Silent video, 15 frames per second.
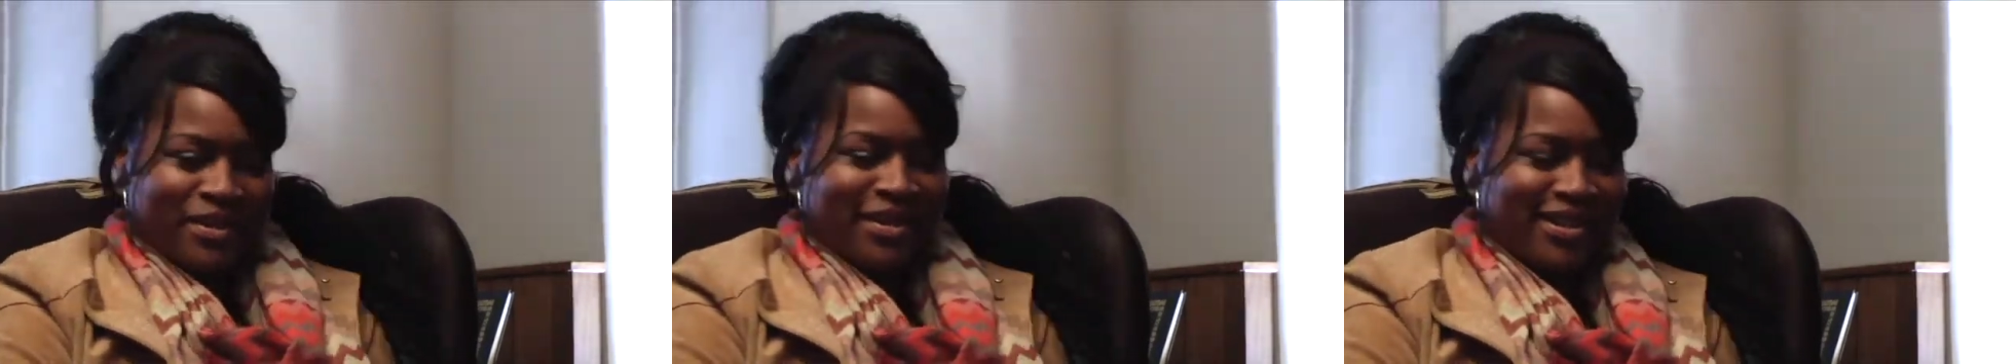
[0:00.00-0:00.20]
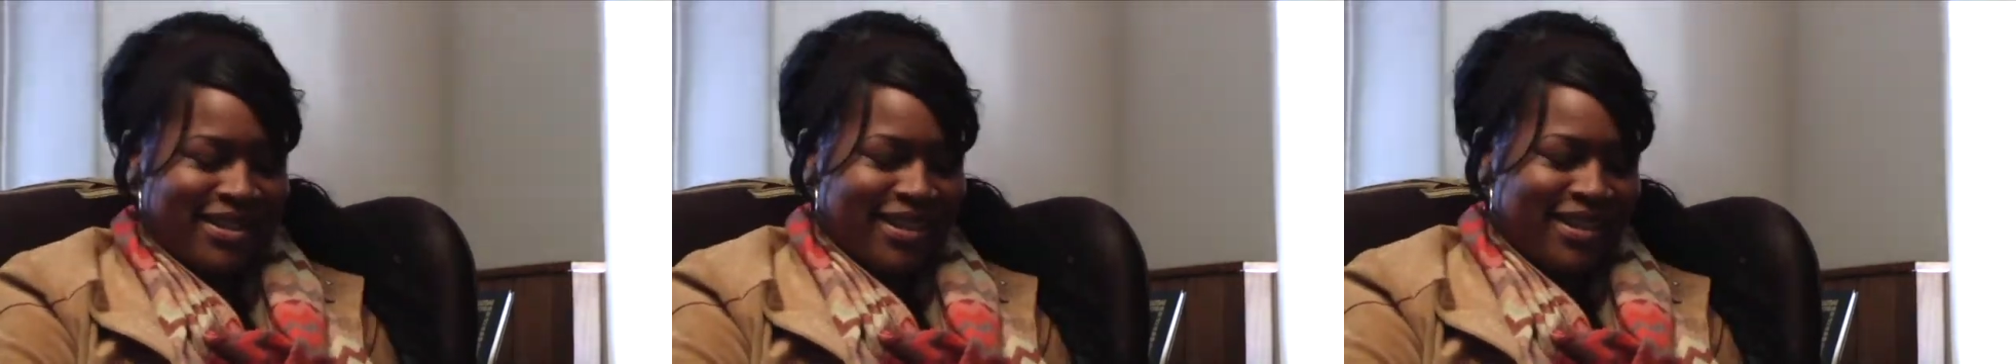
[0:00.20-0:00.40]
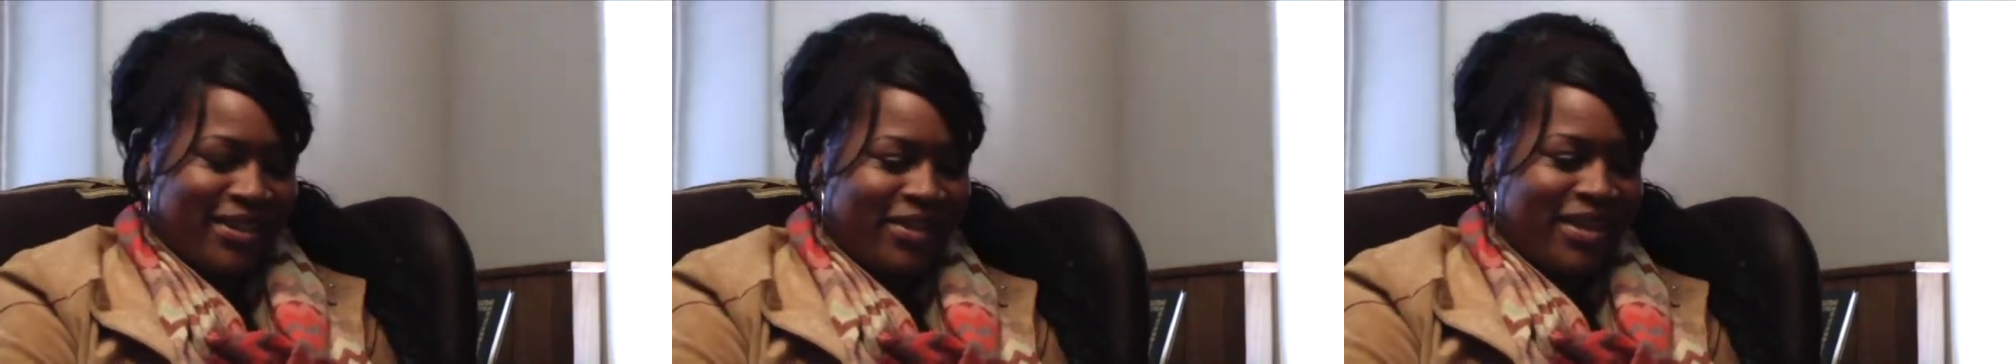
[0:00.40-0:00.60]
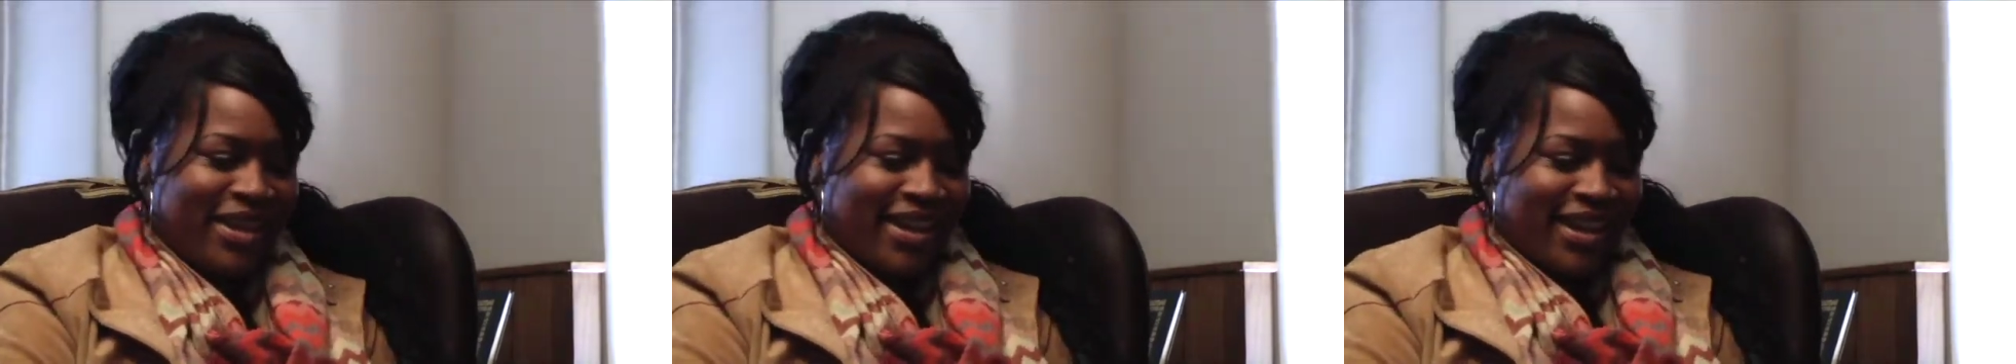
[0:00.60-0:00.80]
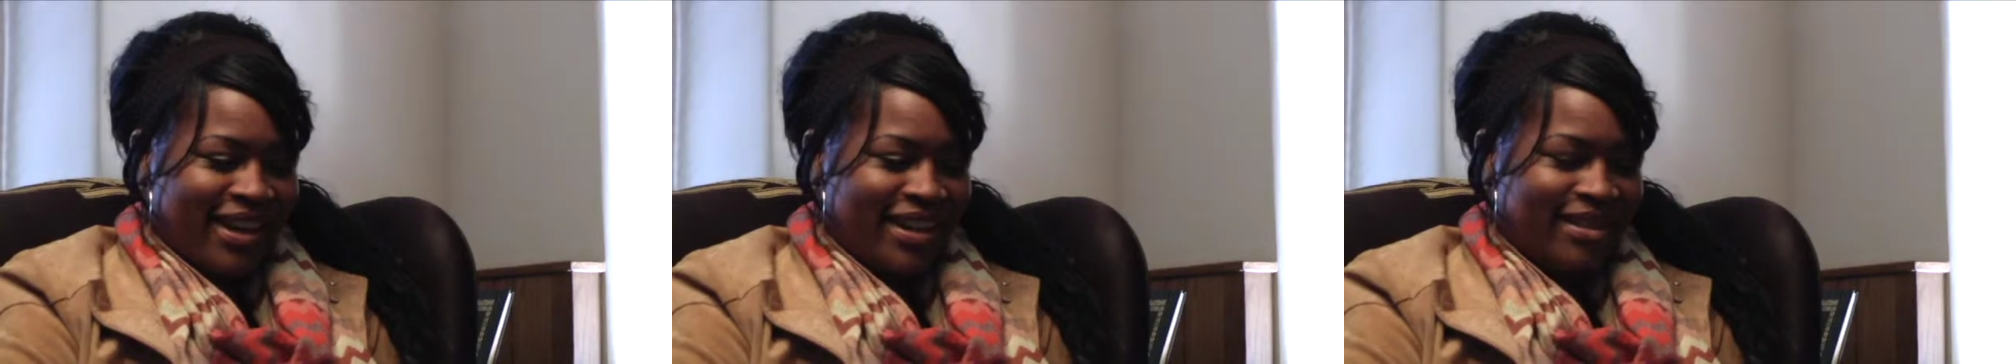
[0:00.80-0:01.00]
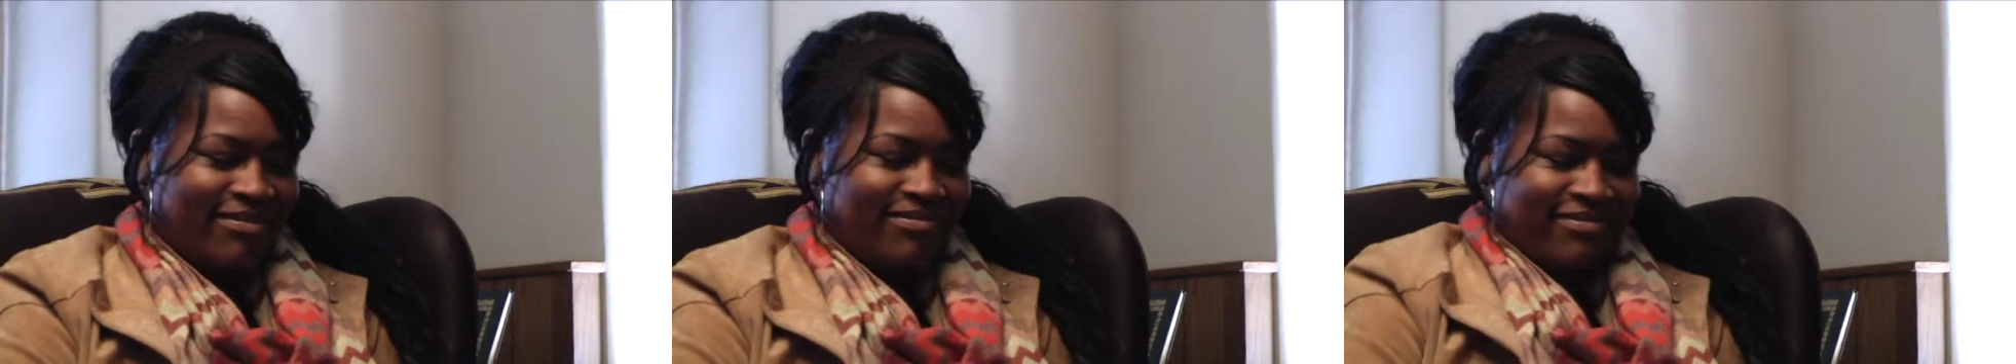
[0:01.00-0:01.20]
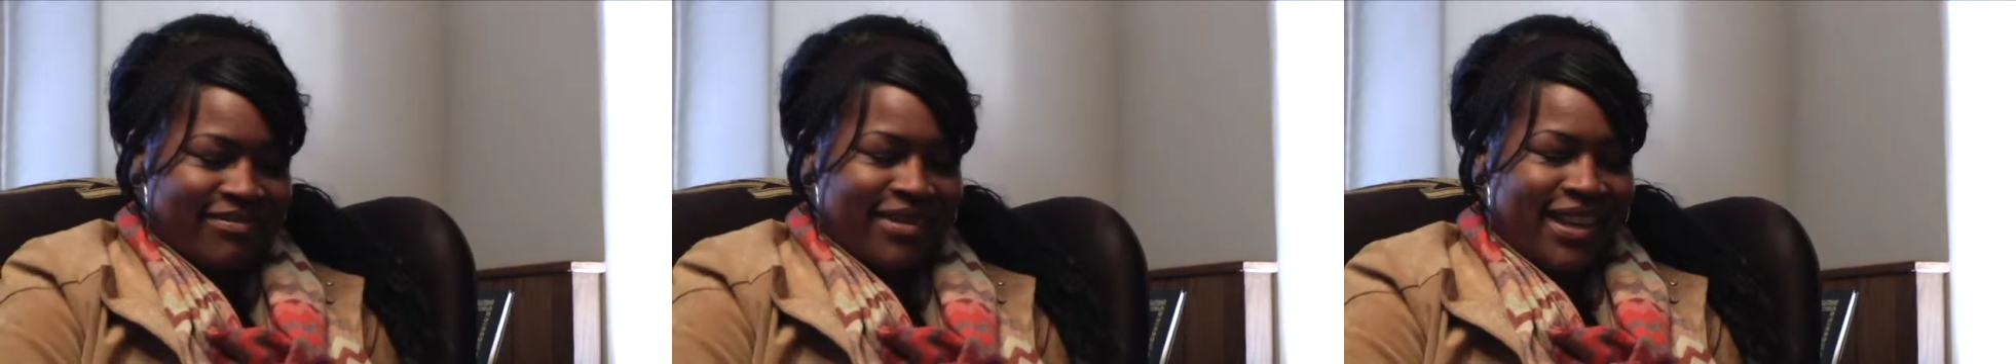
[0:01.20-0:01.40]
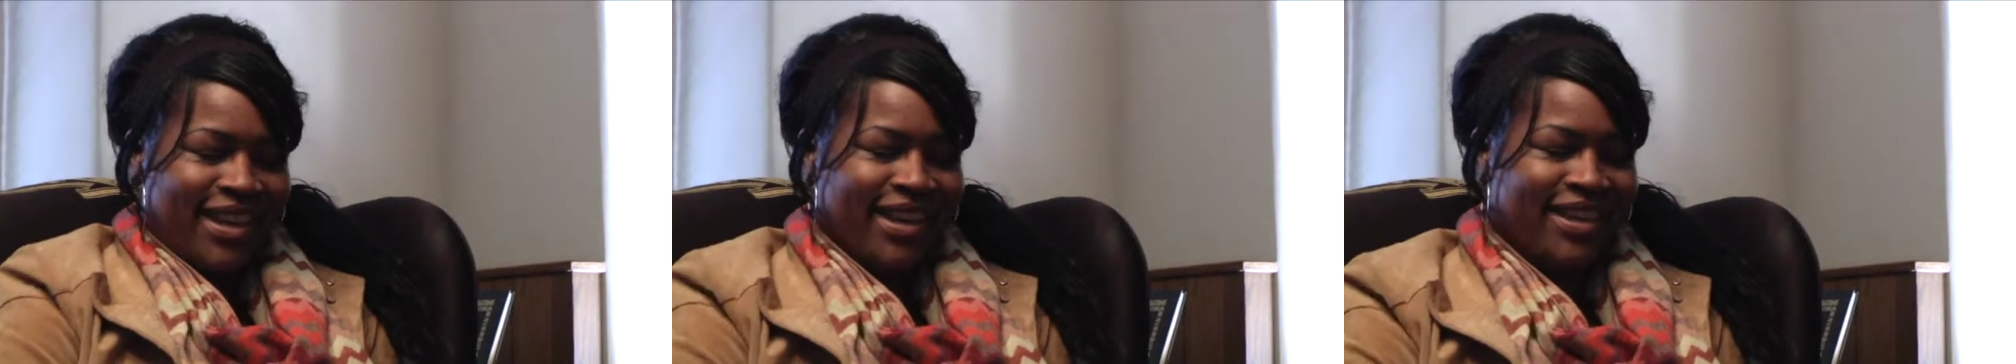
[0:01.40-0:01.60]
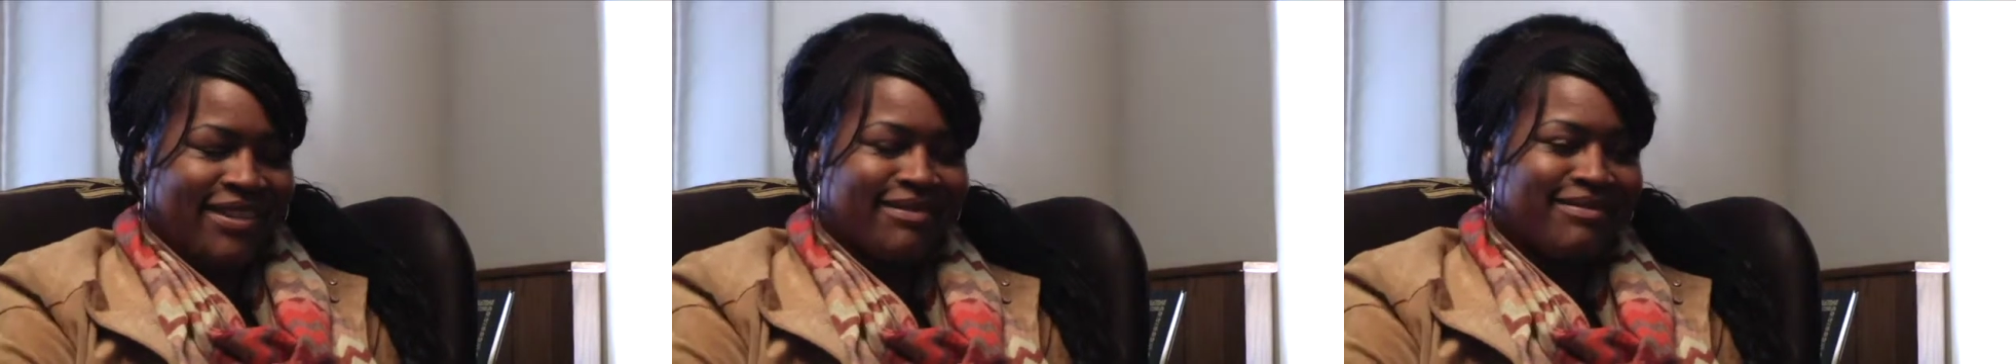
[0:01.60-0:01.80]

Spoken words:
And so yeah,